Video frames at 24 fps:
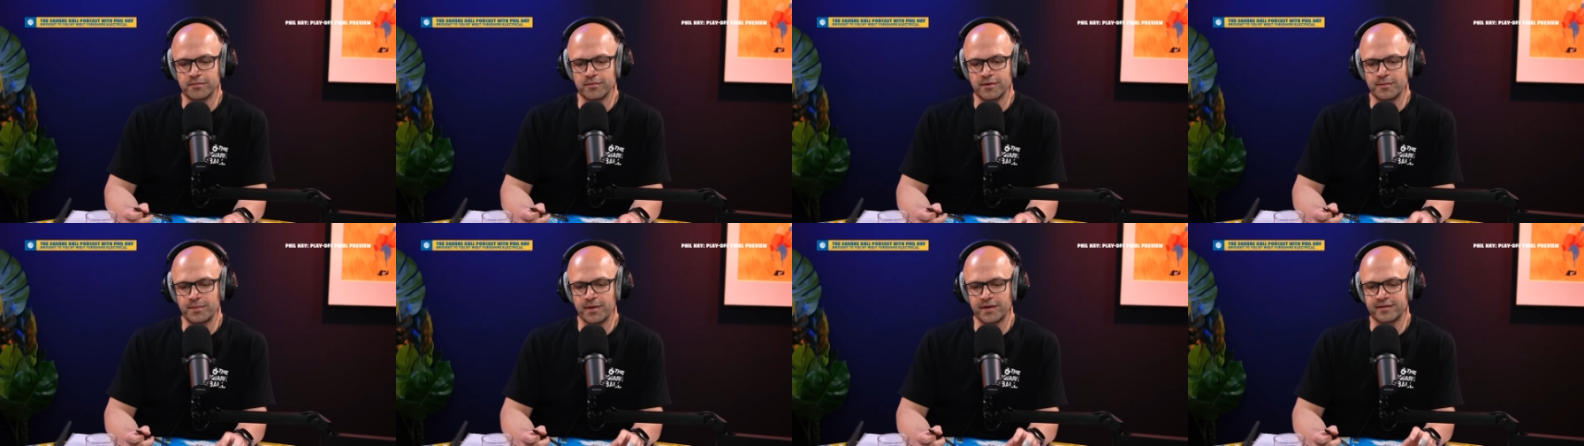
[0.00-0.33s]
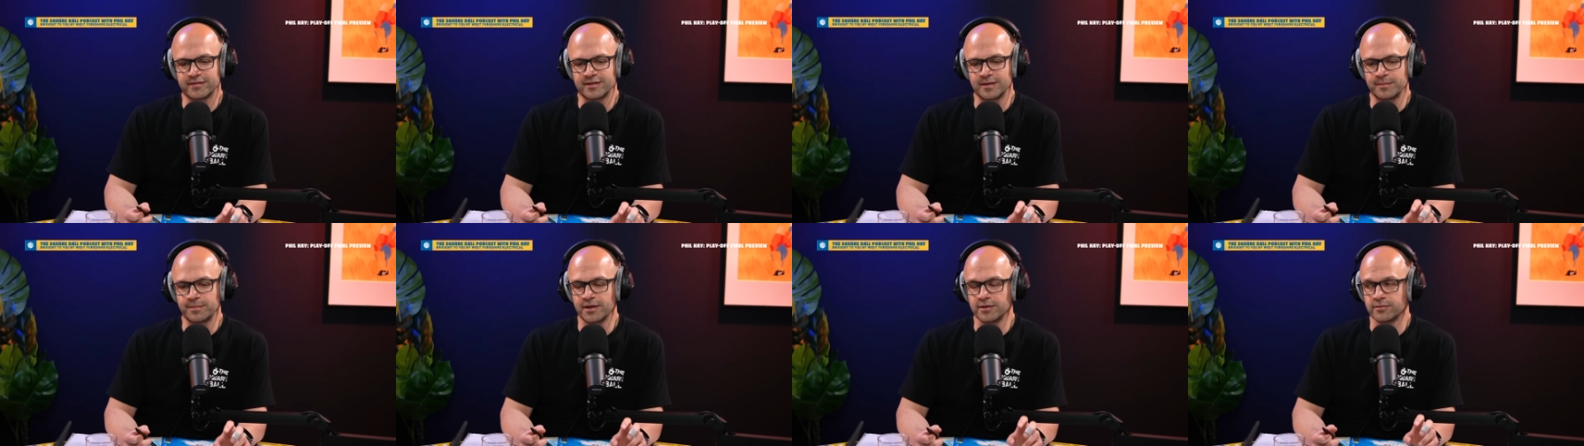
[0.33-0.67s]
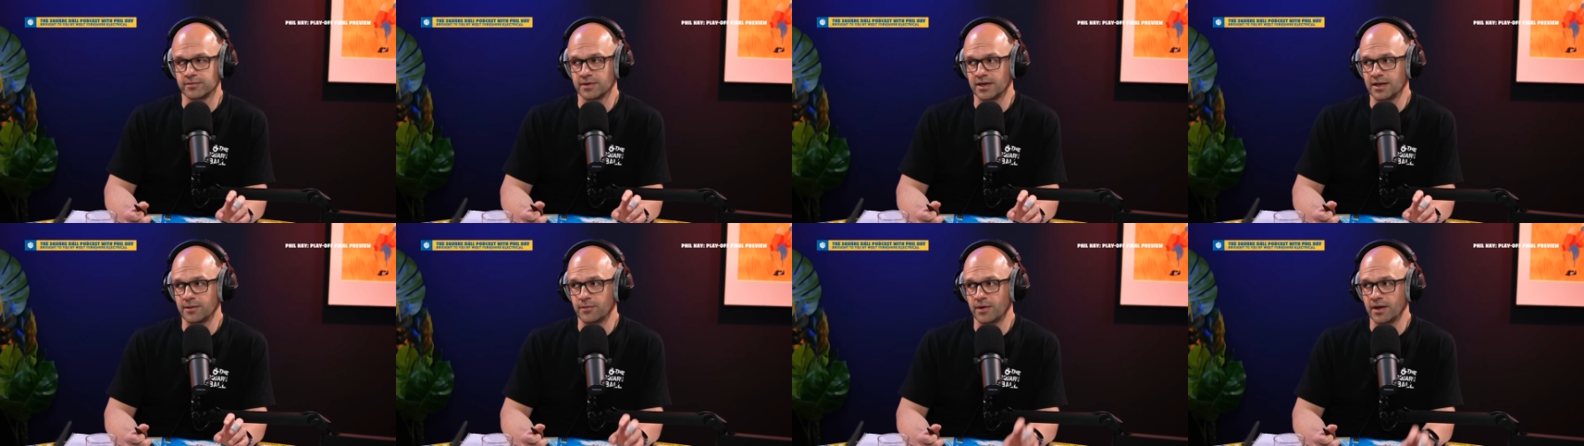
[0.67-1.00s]
We basically played
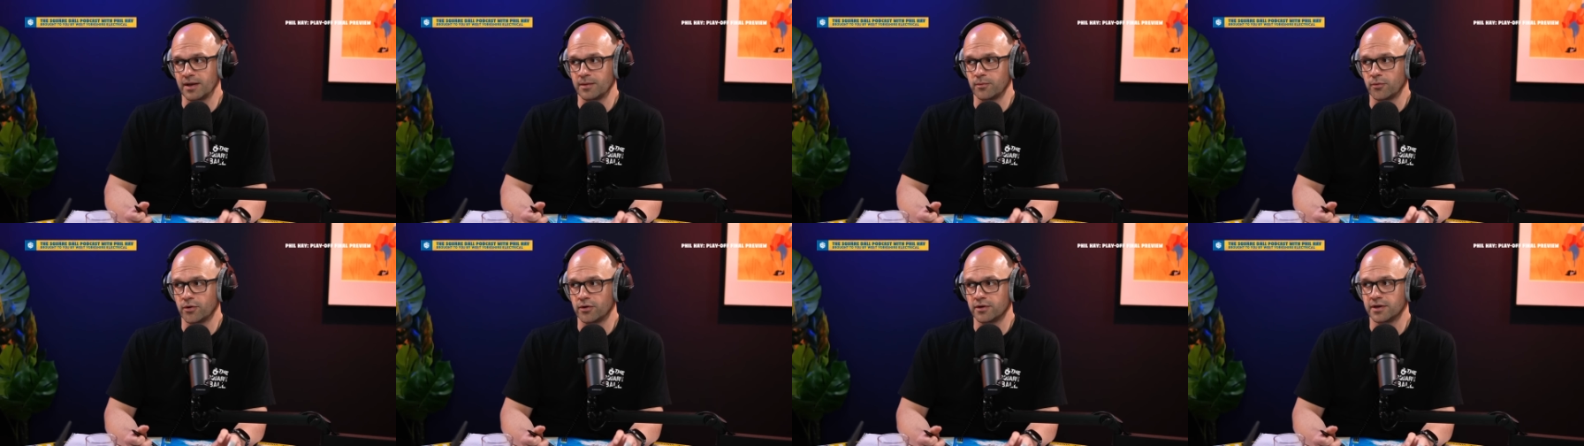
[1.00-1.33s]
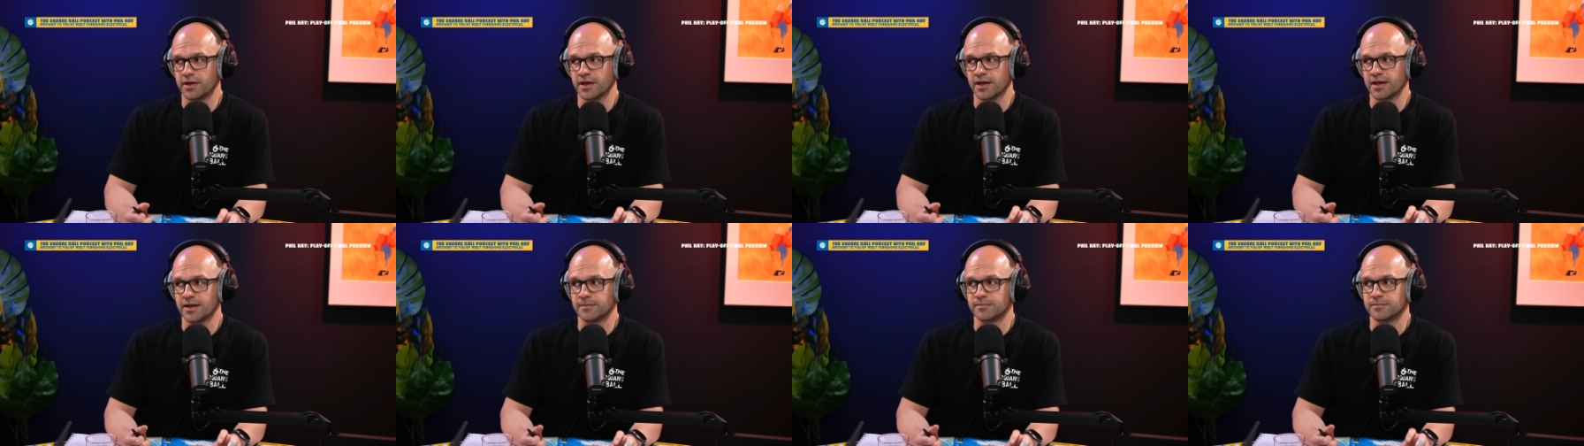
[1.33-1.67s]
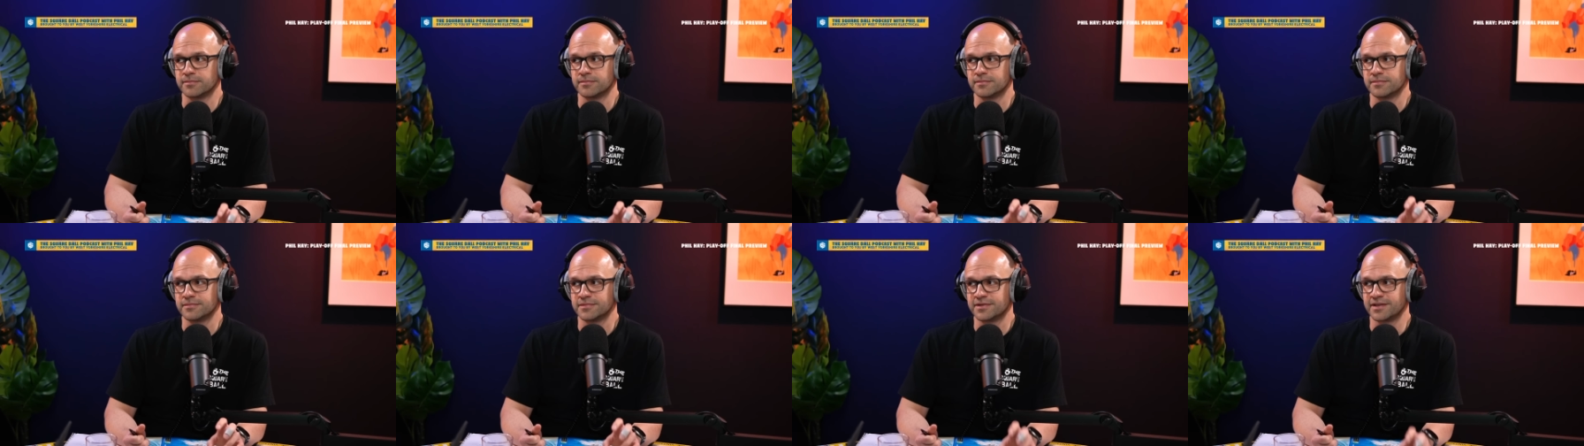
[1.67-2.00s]
really well in one game
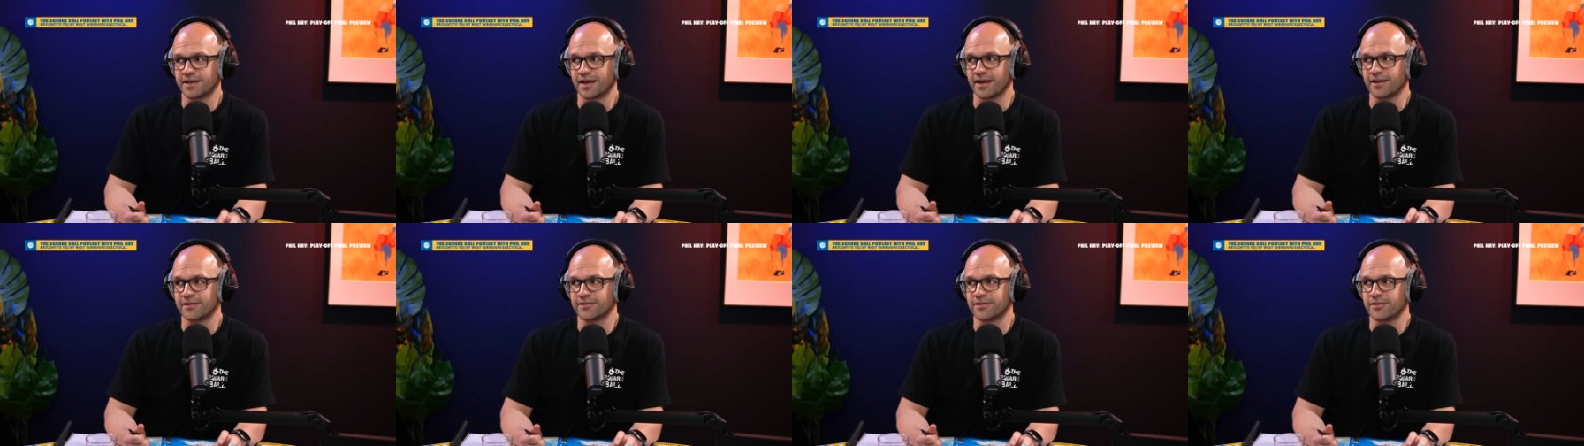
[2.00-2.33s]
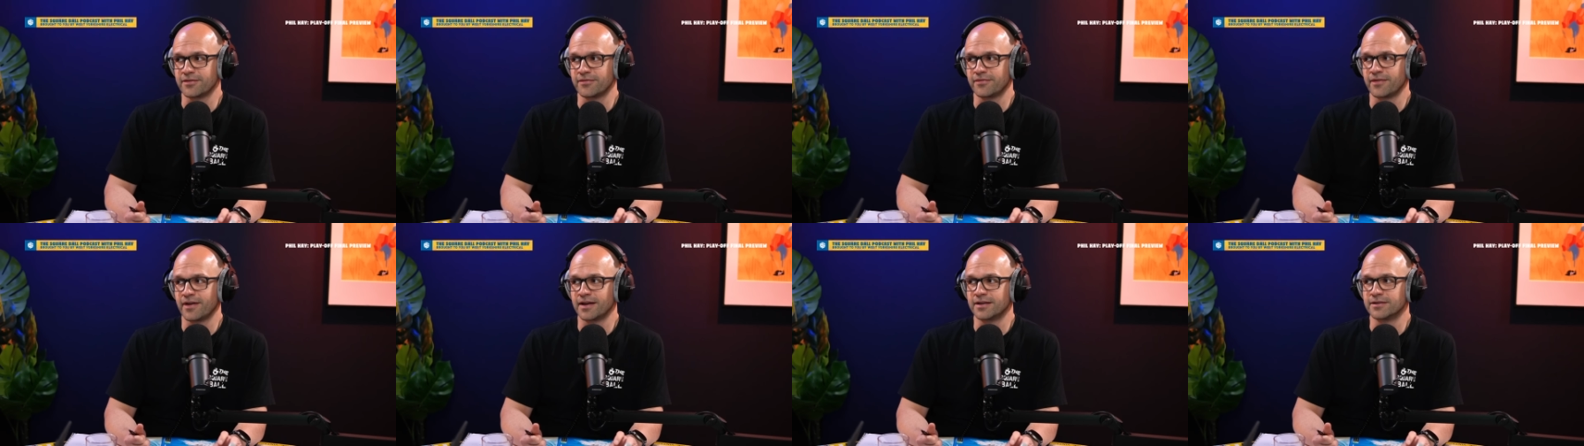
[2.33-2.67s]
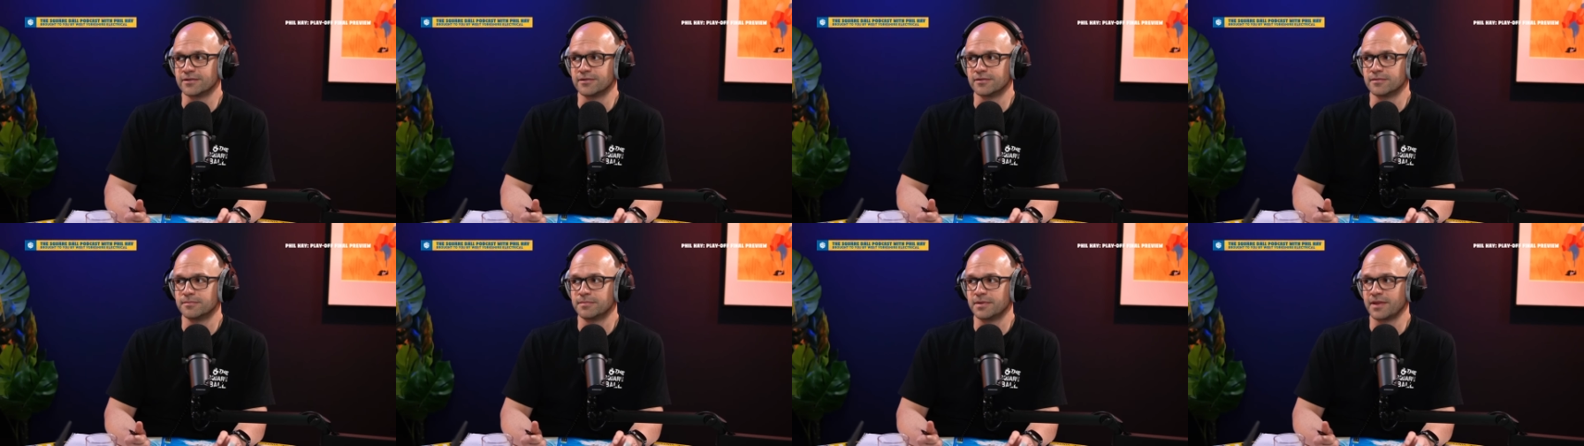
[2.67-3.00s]
to get us to the final,